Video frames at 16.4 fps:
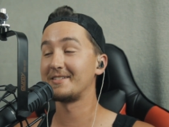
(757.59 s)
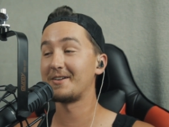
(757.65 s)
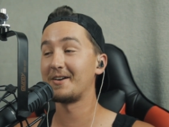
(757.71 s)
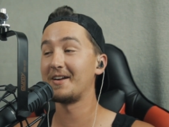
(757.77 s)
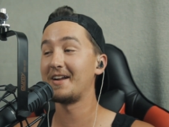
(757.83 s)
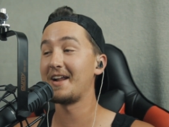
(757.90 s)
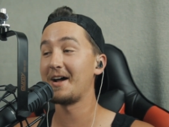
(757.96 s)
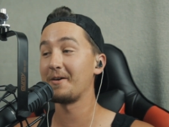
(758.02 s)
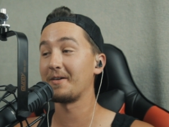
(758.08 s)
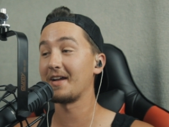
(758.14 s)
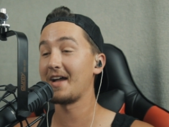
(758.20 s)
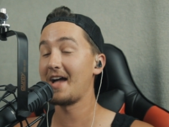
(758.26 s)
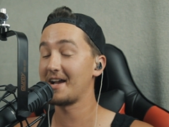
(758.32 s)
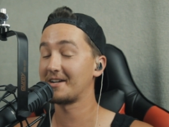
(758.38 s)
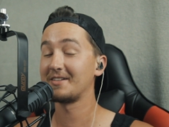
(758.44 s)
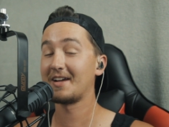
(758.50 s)
turning out
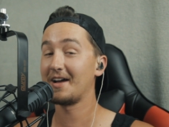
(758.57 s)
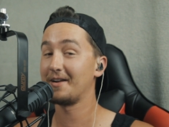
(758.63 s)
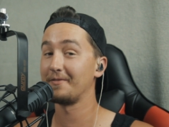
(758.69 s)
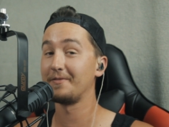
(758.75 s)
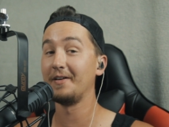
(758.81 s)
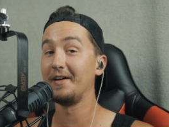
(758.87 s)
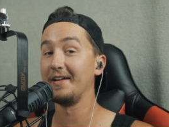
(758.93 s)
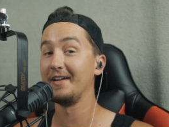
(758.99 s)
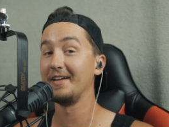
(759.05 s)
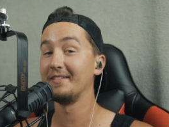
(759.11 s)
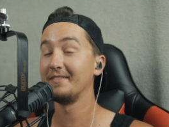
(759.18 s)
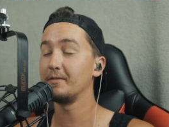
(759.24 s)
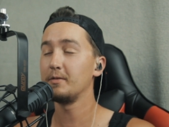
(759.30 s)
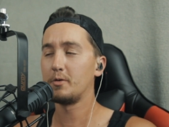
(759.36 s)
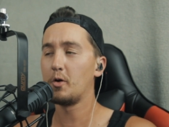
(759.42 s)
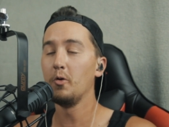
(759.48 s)
actually kind of funny
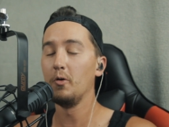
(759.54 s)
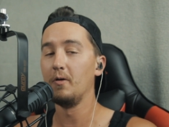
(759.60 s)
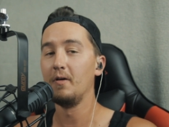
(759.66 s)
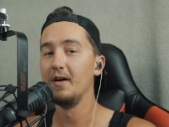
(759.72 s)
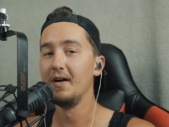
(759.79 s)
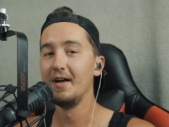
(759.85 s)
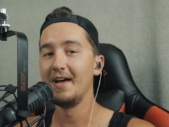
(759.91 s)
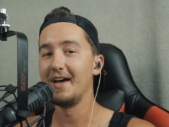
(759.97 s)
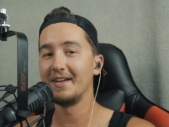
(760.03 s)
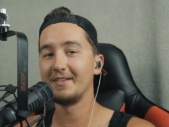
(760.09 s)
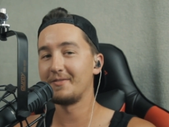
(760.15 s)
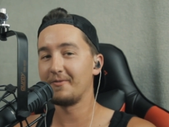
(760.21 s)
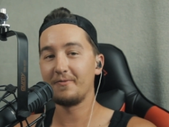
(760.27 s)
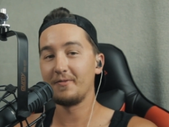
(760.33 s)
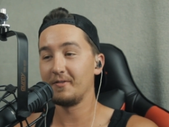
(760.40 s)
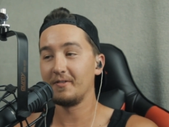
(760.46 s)
and cool and
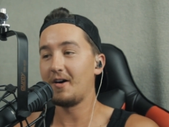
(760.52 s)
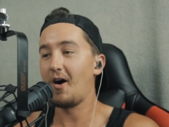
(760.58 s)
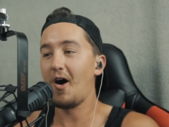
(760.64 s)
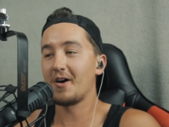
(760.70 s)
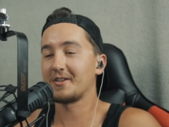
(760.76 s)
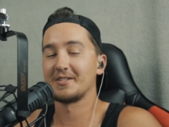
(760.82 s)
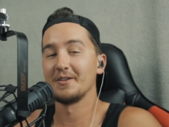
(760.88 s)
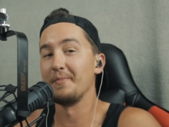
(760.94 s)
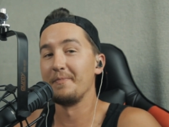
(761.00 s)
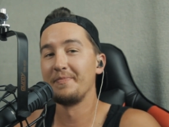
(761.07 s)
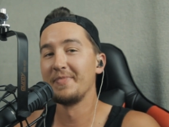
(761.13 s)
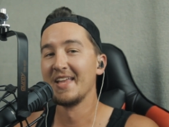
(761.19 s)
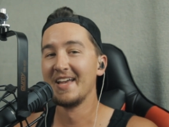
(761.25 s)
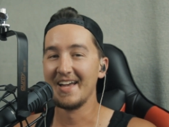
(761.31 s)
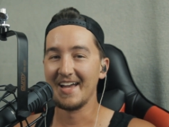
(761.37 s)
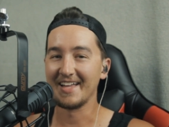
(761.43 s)
awesome
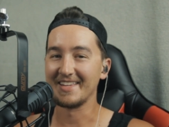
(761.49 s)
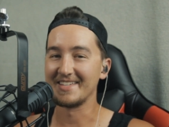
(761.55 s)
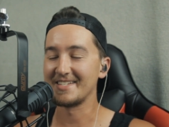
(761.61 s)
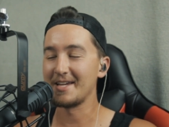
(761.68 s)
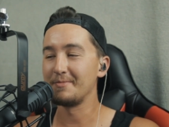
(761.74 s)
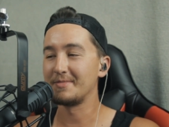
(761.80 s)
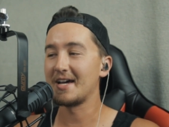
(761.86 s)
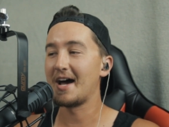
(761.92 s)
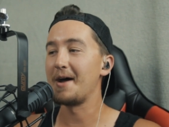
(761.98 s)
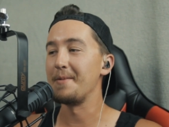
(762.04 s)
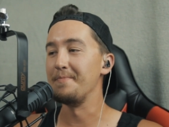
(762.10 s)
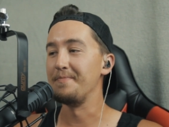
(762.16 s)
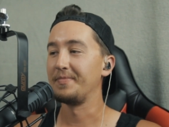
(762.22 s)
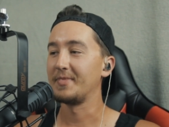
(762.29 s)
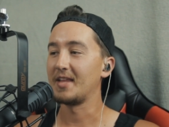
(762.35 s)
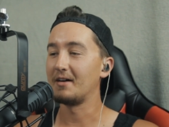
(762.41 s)
at the same time.
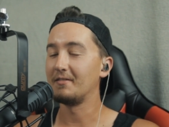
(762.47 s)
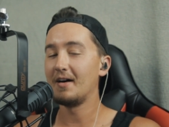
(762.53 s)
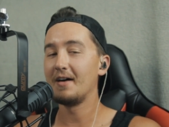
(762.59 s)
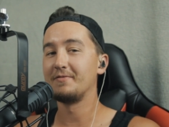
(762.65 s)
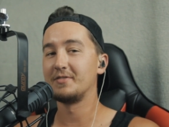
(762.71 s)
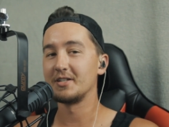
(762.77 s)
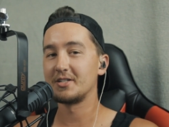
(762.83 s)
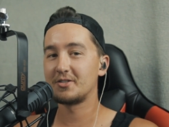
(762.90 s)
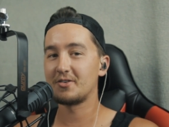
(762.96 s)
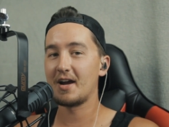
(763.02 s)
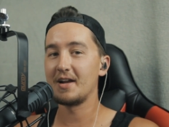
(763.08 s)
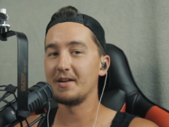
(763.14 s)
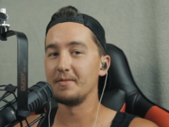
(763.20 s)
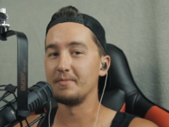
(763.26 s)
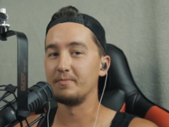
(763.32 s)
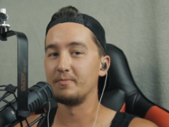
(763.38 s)
I love just
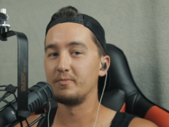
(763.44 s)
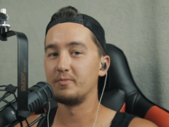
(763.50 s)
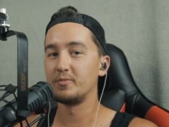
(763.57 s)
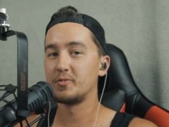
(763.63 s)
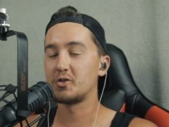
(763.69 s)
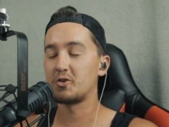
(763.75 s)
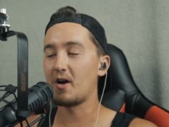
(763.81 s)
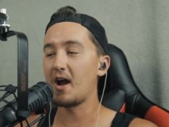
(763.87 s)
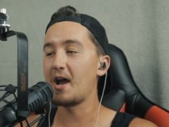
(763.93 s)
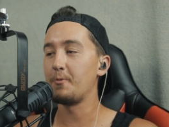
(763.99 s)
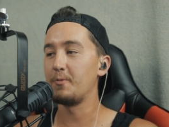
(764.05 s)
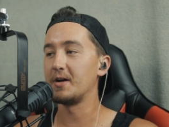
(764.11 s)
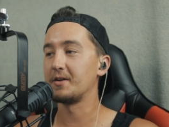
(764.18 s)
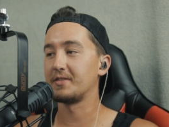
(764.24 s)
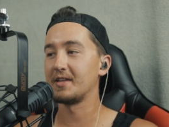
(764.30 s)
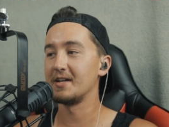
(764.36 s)
trying to try
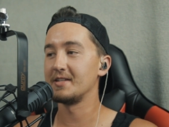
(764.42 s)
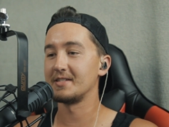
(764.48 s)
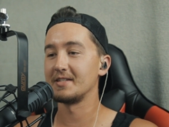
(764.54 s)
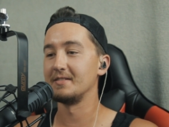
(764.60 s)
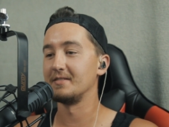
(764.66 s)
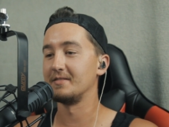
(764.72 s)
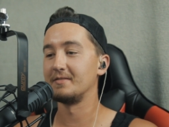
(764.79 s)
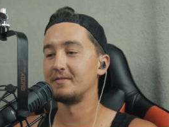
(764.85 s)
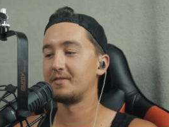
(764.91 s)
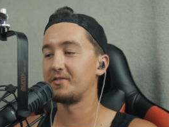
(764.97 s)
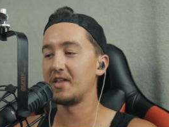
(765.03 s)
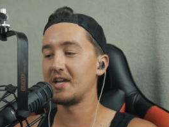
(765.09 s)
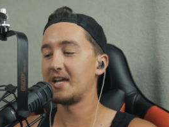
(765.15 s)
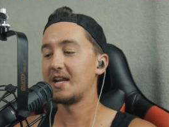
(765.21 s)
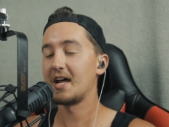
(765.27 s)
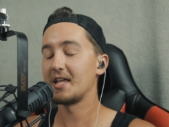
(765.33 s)
weird things and
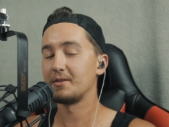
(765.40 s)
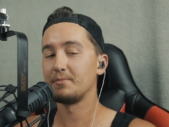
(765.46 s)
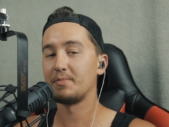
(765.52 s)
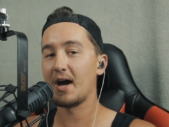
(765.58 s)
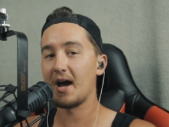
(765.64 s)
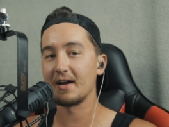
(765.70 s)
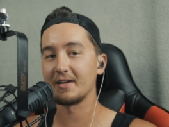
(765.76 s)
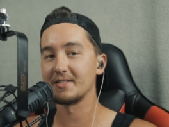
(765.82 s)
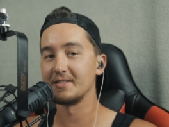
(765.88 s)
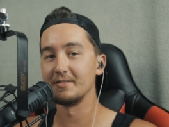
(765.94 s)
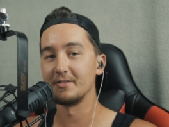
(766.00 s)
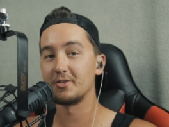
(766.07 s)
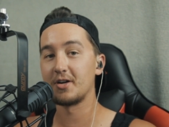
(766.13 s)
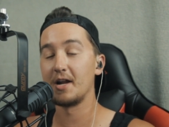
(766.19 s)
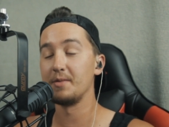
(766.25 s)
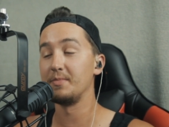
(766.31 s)
thinking out of the box and
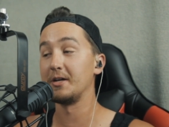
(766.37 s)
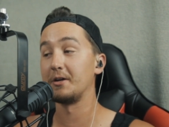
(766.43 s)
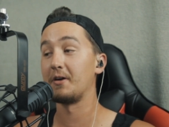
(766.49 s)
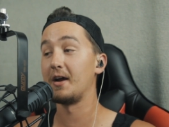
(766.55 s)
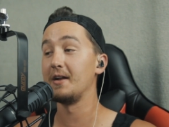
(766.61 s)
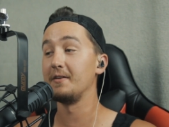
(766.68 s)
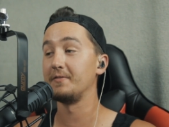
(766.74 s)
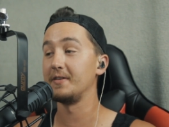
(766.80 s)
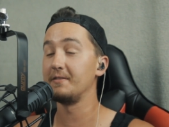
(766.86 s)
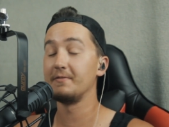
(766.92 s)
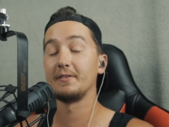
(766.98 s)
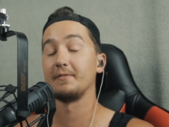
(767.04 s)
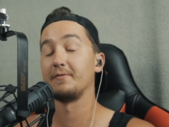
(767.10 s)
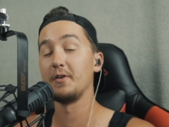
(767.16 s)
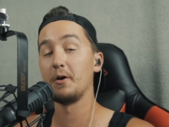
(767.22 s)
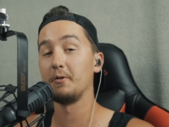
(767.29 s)
trying to be creative, even
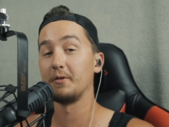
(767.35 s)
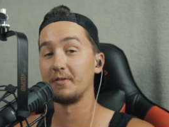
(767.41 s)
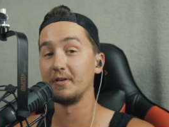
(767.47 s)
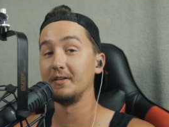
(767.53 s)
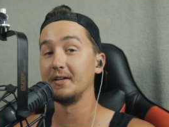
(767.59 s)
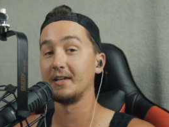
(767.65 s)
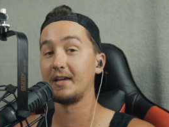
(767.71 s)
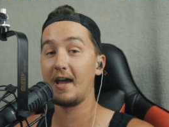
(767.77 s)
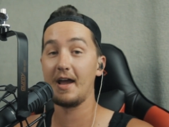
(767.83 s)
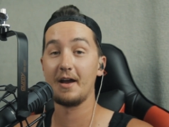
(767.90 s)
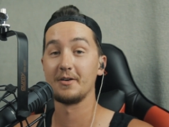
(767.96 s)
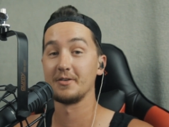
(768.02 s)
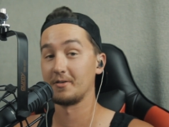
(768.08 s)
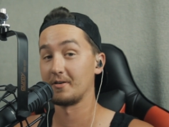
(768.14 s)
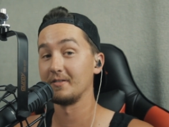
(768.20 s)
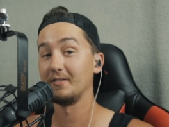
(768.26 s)
if no one really
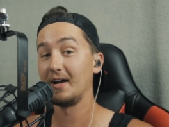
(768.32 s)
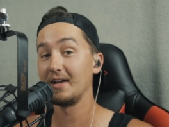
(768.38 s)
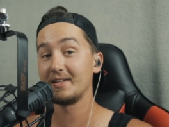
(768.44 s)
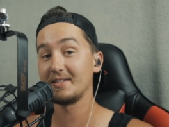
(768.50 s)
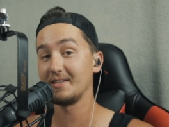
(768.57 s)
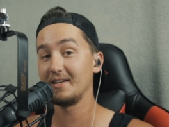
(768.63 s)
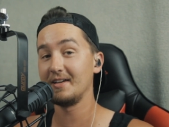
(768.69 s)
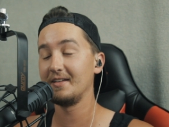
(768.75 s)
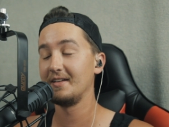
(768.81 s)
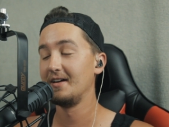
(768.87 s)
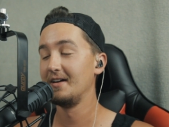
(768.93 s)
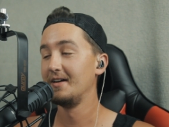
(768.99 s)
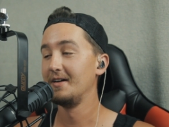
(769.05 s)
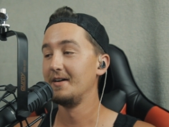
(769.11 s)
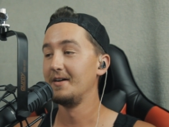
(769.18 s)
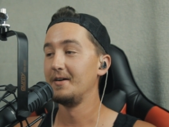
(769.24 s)
cares or likes it,
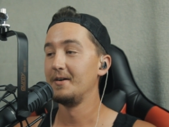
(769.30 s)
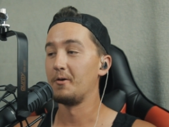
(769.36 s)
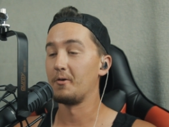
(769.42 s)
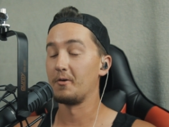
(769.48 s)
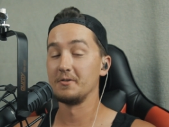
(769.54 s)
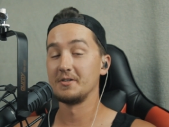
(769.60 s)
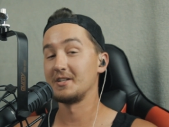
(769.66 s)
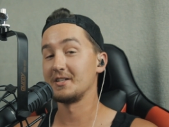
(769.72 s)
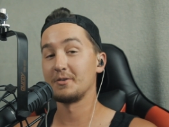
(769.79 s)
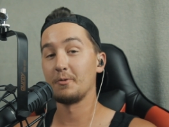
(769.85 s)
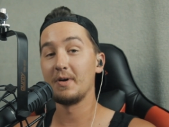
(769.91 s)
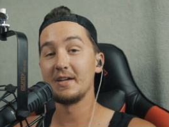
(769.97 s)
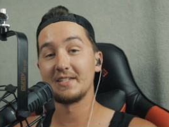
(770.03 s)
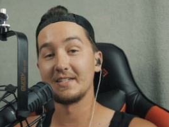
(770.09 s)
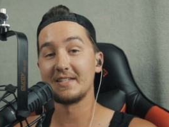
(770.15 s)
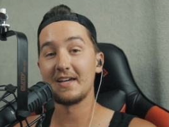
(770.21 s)
or it's just a
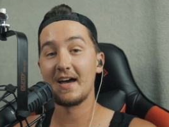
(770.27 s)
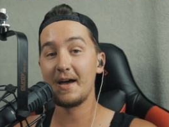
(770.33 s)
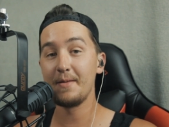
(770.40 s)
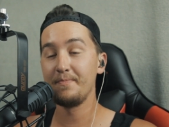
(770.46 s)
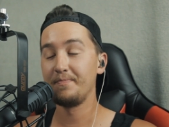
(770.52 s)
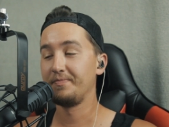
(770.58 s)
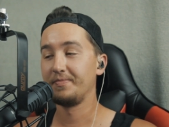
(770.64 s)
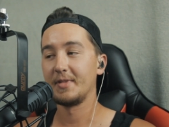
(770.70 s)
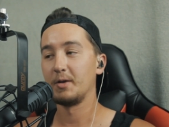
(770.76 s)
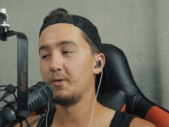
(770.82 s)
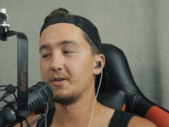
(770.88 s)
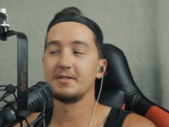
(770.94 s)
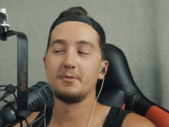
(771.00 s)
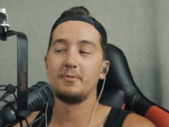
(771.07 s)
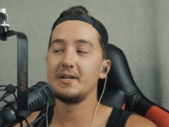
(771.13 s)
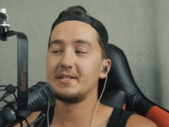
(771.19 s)
waste of time. It
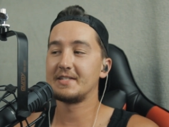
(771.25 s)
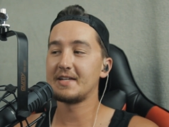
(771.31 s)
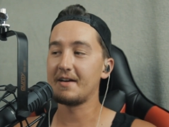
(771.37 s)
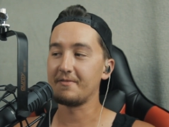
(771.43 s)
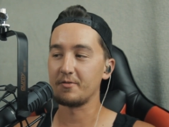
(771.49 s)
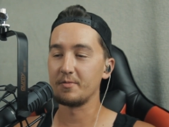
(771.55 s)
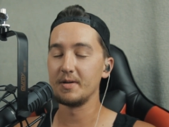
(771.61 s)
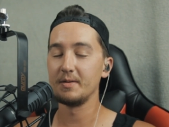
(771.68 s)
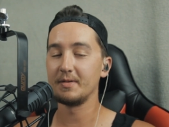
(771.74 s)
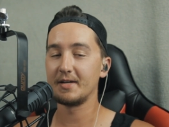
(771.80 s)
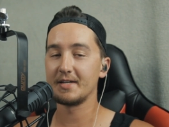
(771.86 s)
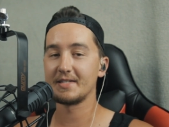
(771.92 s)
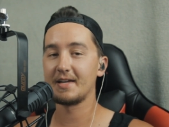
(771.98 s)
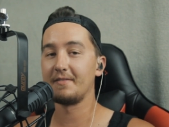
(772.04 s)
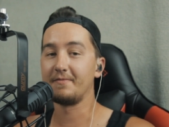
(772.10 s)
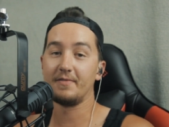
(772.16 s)
wasn't a waste of time for me
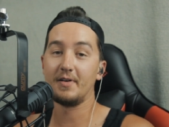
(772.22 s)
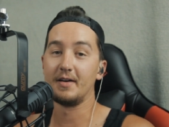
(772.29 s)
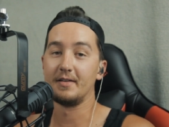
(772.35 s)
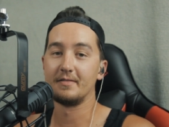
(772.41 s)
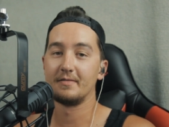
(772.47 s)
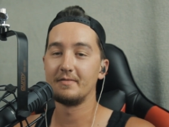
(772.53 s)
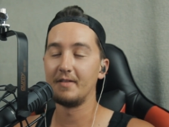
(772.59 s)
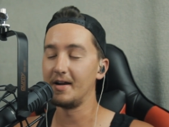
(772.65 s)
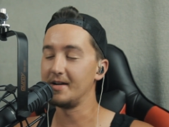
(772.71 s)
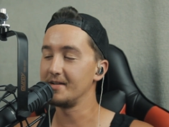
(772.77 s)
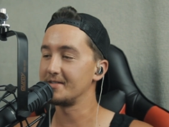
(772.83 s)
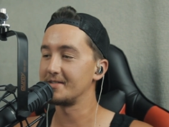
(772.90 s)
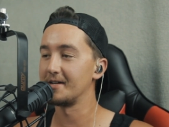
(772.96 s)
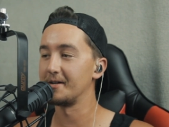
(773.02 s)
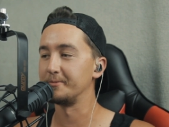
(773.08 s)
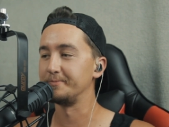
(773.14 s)
because I had fun, right?
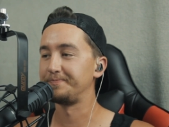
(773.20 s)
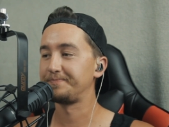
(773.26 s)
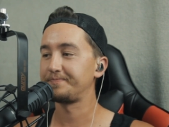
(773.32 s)
So